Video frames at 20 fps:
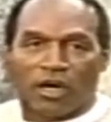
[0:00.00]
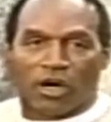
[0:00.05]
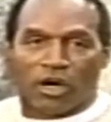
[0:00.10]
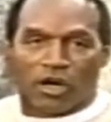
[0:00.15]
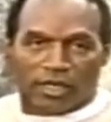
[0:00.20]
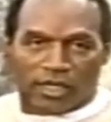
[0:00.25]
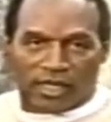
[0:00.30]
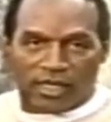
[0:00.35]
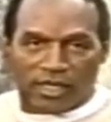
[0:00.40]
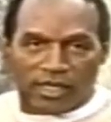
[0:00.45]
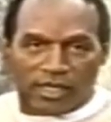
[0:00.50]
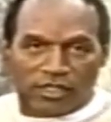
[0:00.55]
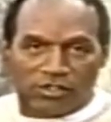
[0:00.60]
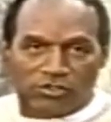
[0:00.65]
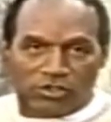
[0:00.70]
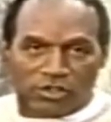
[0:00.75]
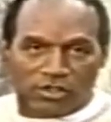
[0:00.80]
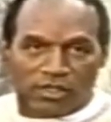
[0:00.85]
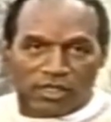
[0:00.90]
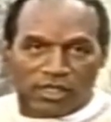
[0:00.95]
on a
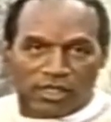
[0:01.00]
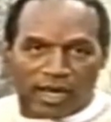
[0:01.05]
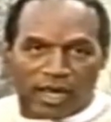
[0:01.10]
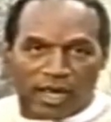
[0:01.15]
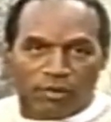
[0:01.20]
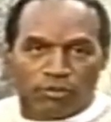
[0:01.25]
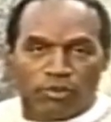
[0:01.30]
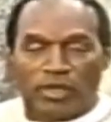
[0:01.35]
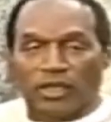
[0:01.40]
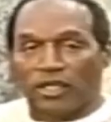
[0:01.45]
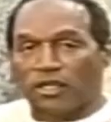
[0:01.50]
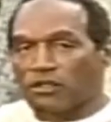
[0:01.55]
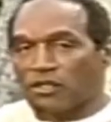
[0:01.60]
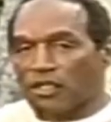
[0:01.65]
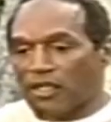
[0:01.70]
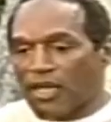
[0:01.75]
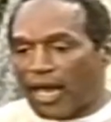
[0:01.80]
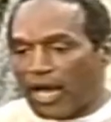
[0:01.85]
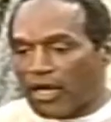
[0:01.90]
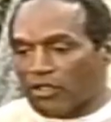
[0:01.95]
hinge. And then I went
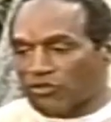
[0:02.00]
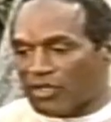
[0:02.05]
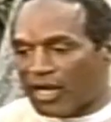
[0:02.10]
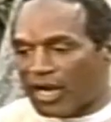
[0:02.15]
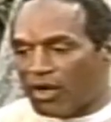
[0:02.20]
into the house.